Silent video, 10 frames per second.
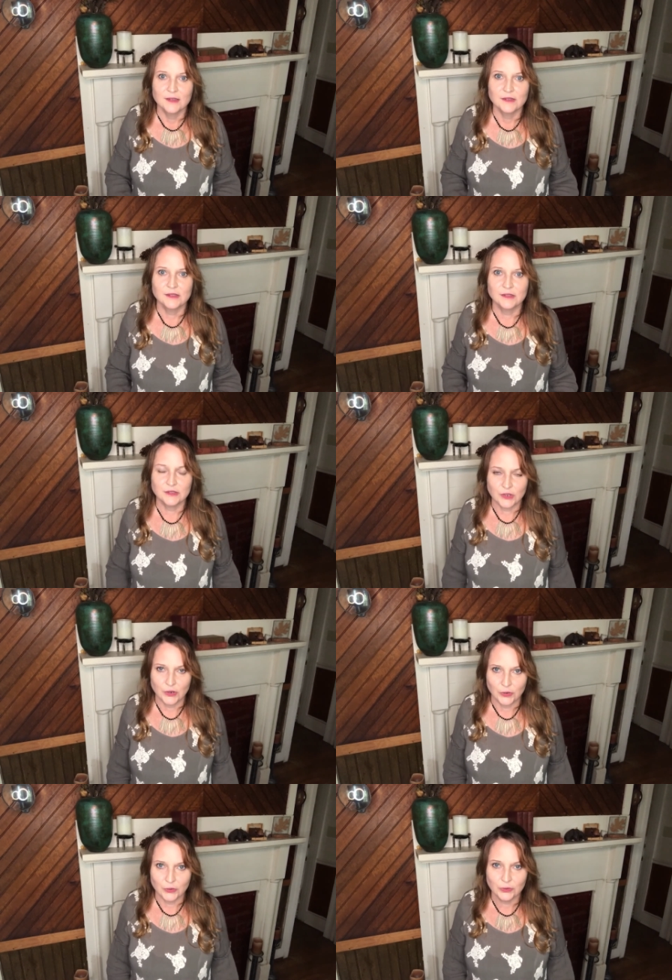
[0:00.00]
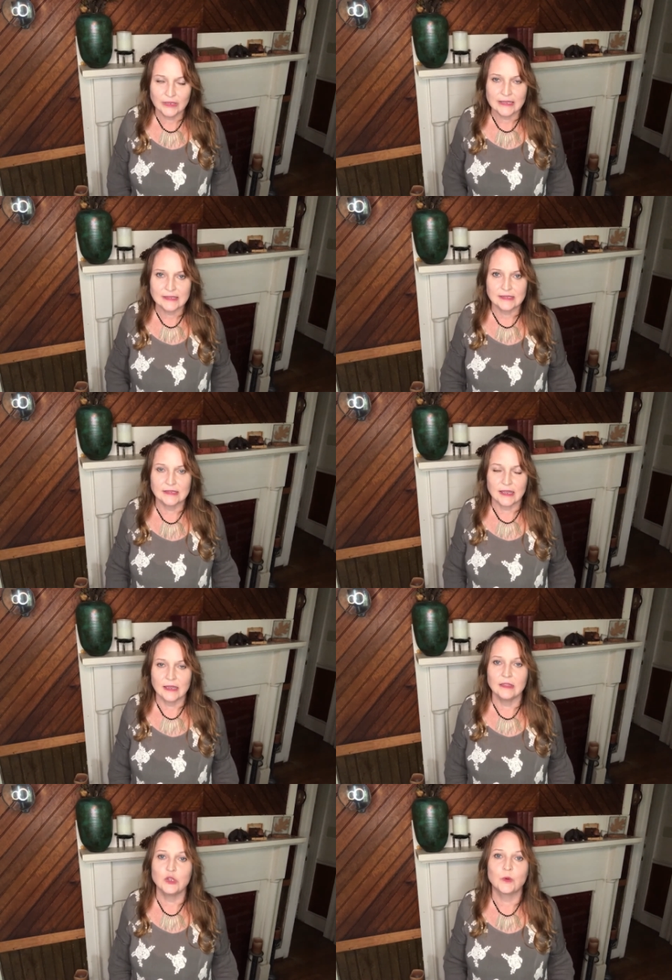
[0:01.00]
So let's
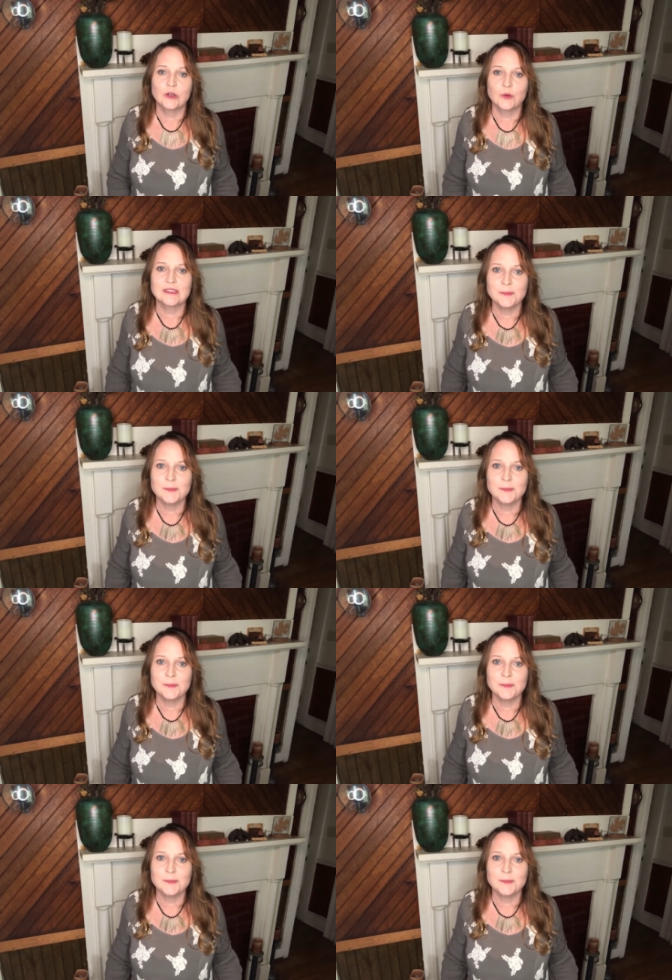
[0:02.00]
say that you want to quit